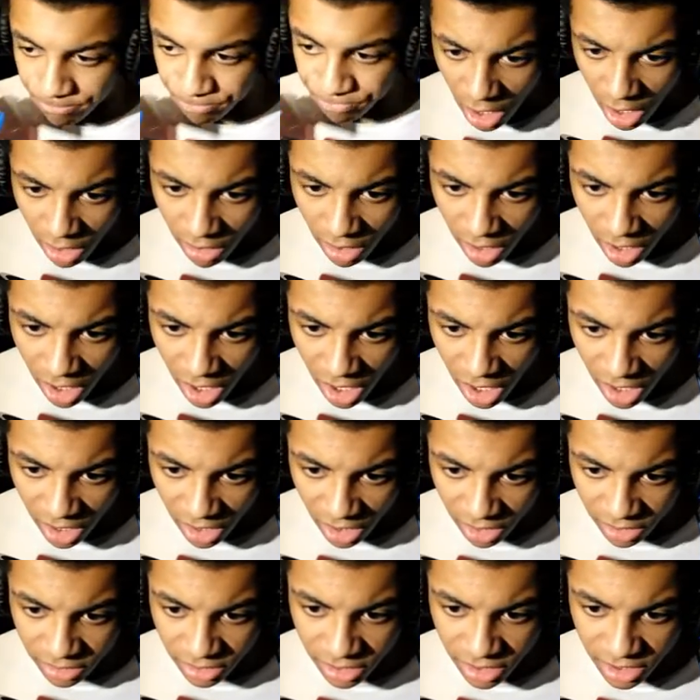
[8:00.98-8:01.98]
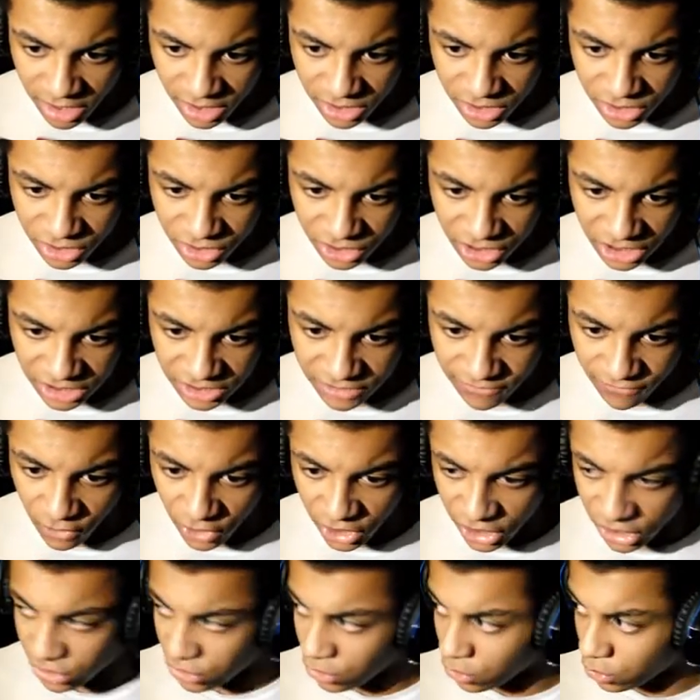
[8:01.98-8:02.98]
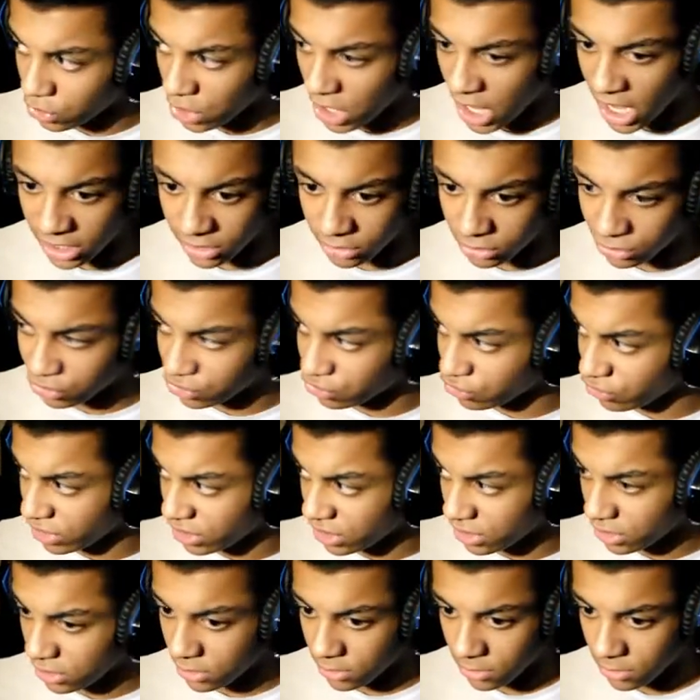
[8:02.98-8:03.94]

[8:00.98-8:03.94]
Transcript: uh, on 642 Diagonal Street.